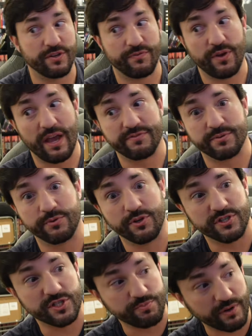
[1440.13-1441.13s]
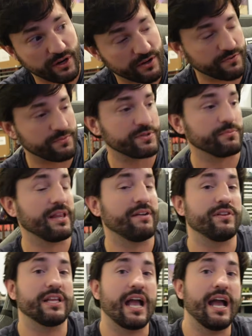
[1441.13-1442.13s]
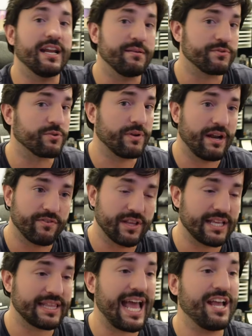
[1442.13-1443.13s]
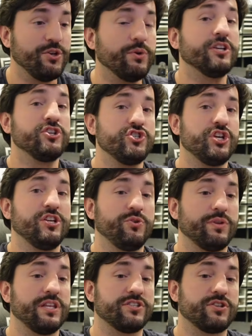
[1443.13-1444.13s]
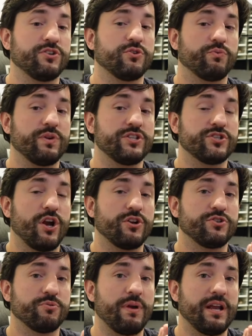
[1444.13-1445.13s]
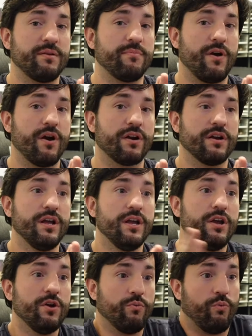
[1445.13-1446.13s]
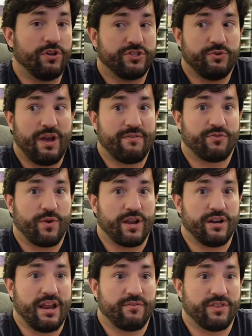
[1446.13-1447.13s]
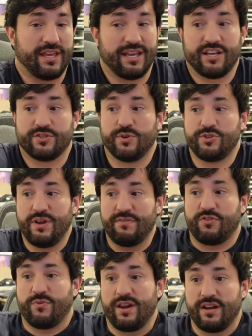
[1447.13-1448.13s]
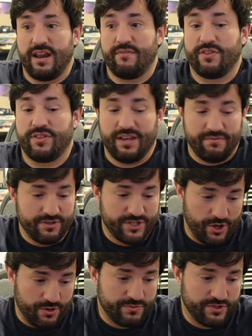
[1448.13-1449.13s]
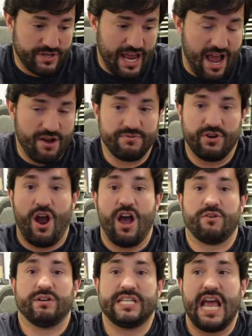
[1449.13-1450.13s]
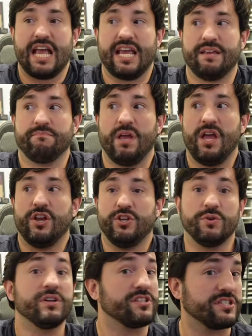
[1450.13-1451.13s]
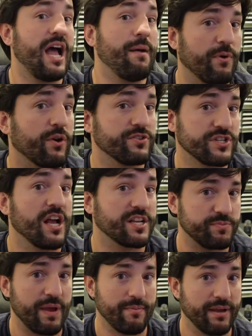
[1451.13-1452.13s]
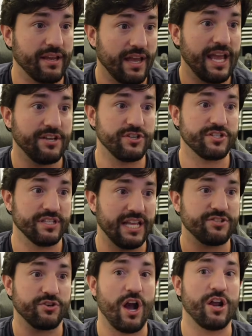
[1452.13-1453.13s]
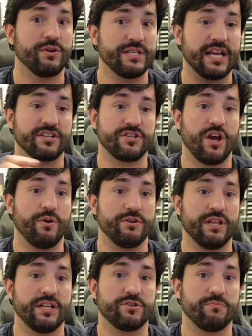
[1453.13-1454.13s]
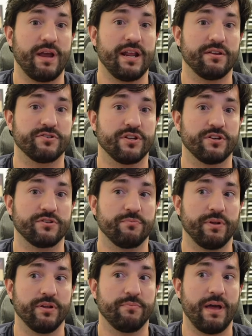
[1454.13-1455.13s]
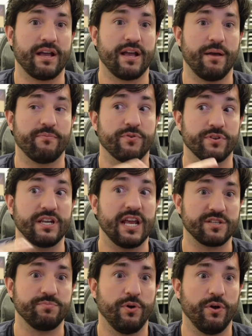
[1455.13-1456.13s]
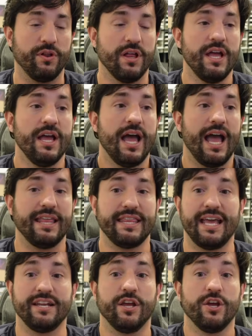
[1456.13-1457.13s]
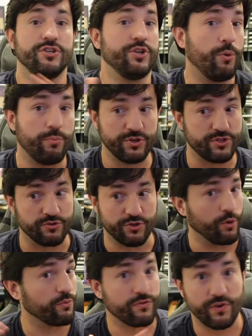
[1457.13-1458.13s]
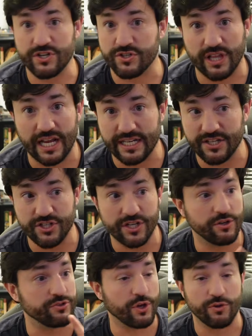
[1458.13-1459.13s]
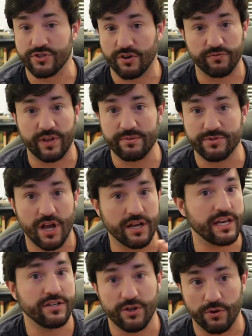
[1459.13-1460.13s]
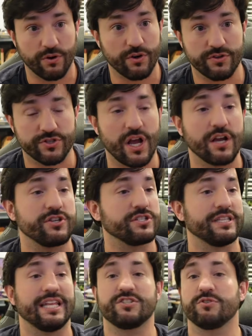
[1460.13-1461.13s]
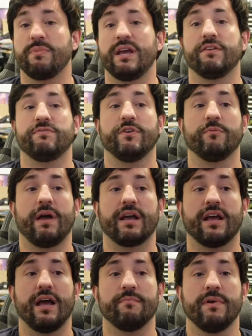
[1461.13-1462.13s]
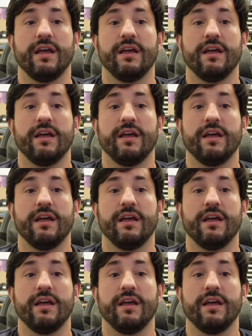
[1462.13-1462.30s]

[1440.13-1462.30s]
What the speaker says: if you have some good spirit from some leveling items or whatever like that, you can genuinely start to recharge your mana bar once you have threat on everything. Because once you have threat on everything, your totems are down, you're auto attacking, you can stop Earthshock spamming and just let your auto attacks go and let your mana start to build back up for the next pull. And then don't refresh your lightning shield, don't start flame shocking, don't Earthshock, just let your mana fill back up.